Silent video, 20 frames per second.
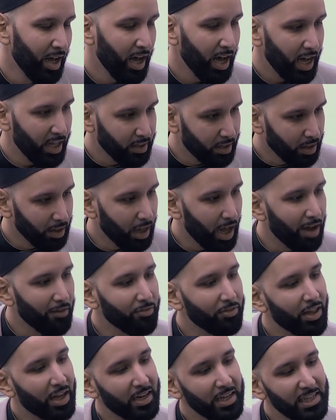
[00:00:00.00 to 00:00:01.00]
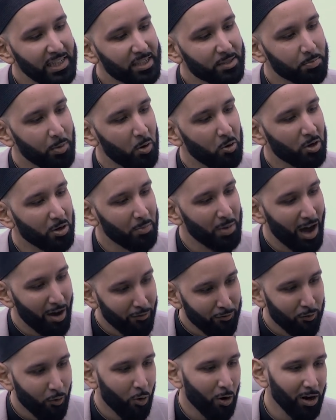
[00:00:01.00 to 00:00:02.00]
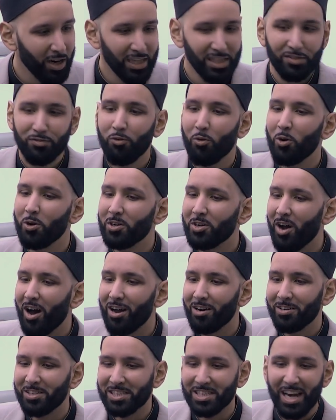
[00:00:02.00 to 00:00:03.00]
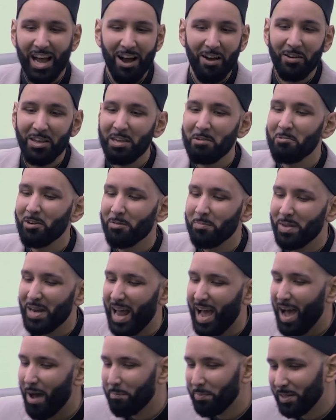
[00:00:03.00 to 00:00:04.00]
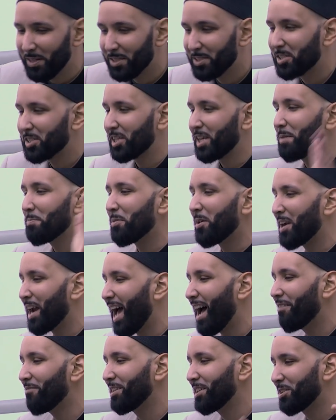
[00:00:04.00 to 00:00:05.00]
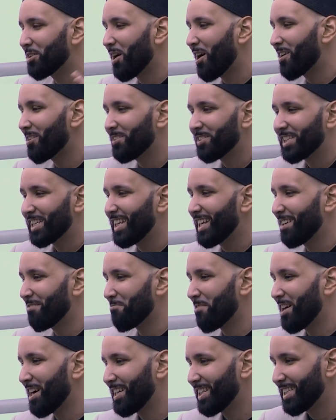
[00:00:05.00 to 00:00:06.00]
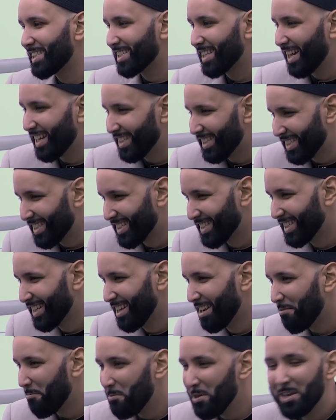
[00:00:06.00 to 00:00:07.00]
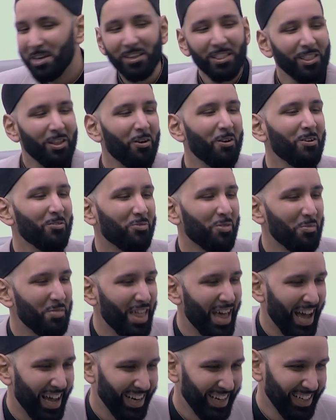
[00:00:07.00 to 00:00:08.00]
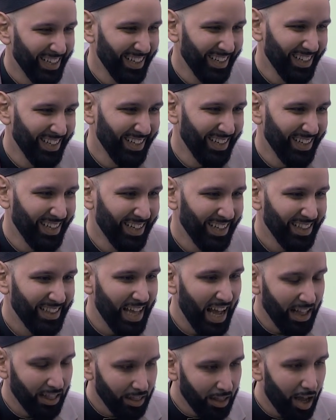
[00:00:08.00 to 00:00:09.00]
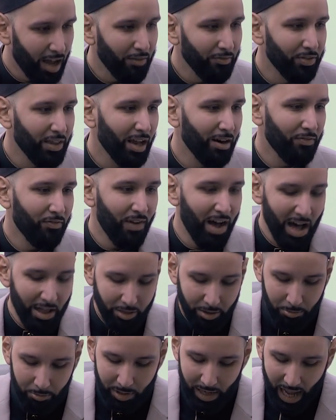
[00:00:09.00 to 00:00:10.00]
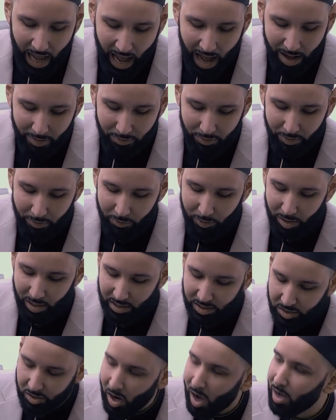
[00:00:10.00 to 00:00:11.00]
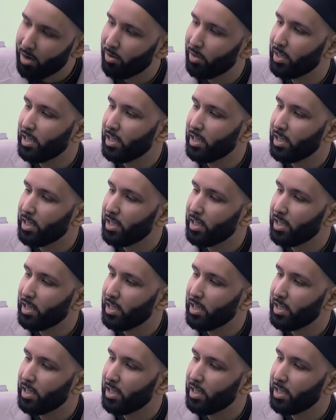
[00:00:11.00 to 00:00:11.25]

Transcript: And the love that he spoke about for his 4 daughters, and how he would have been happy to just keep on having daughters, he didn't want any sons. We could learn from that, that love that a father would have for his daughter.